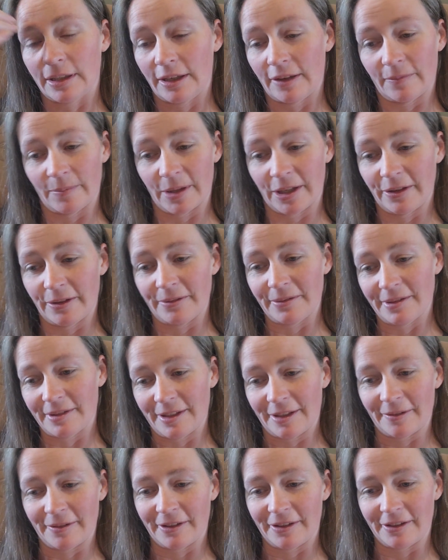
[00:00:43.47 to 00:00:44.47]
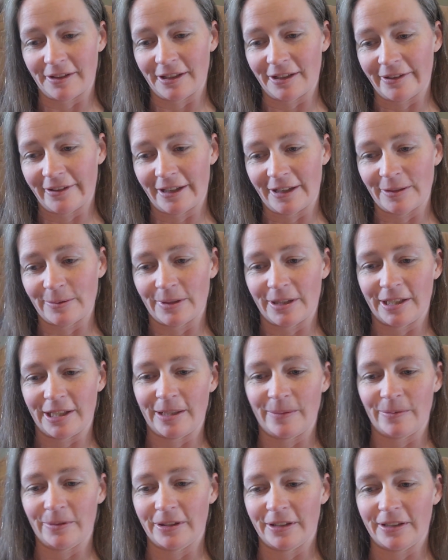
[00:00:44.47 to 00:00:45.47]
have my notes down here again. That's why I
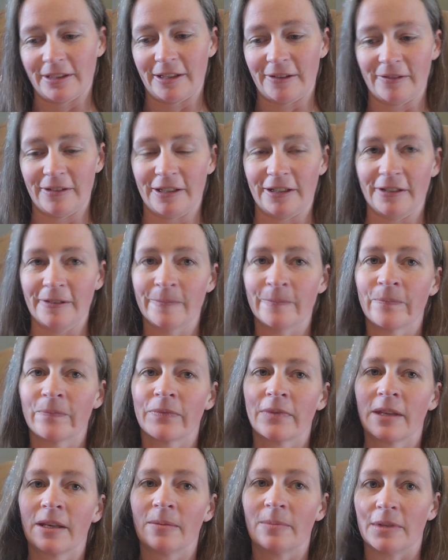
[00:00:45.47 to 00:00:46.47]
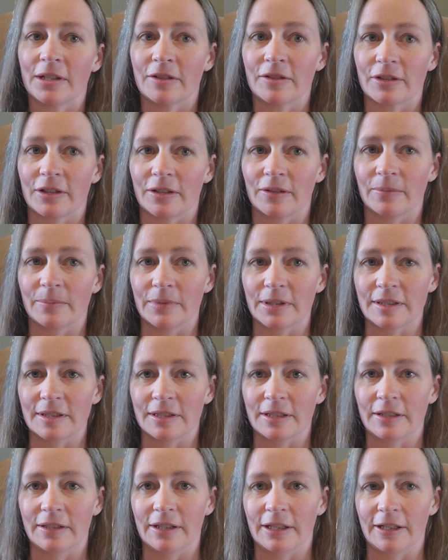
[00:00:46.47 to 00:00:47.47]
keep looking down here. Make sure I don't miss
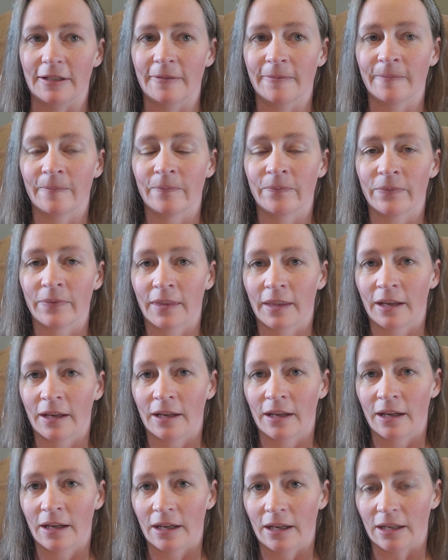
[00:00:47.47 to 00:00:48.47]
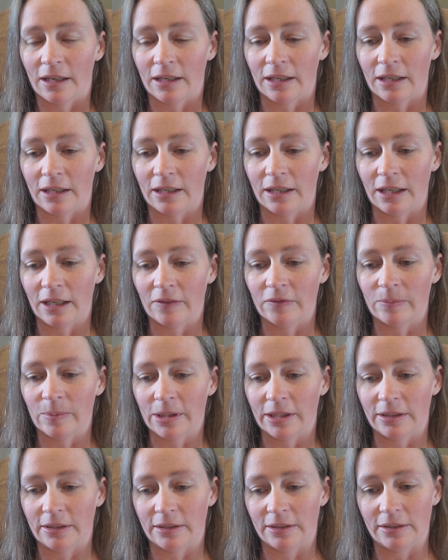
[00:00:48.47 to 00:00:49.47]
anything. I have
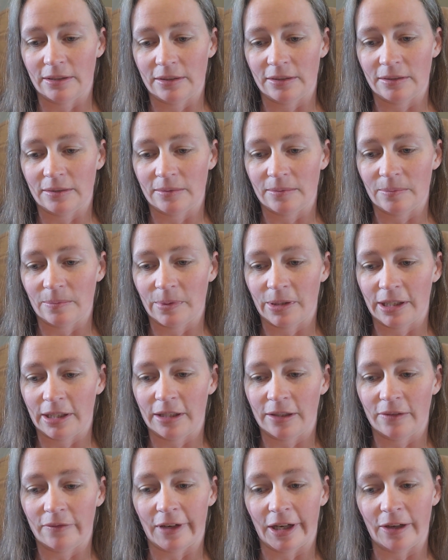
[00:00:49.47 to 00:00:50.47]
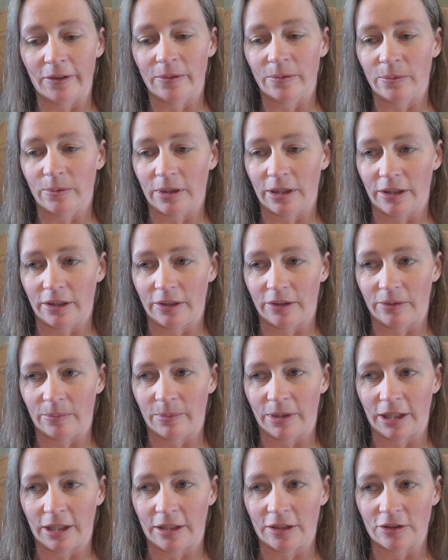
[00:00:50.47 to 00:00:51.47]
been playing around with
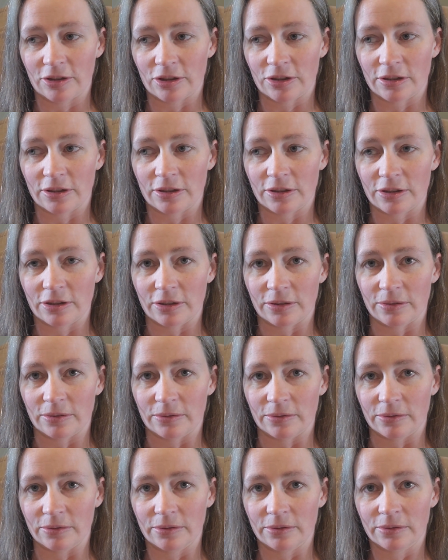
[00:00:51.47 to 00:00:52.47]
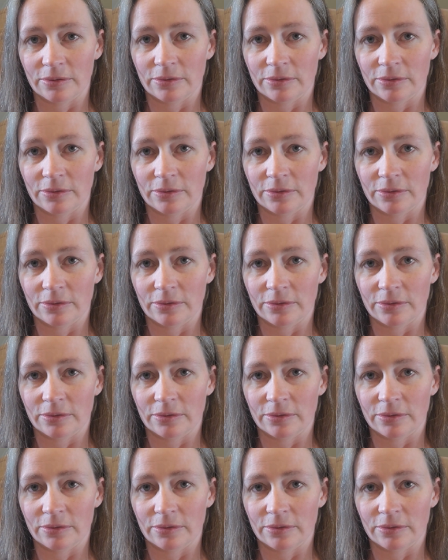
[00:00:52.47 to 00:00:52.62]
making sure to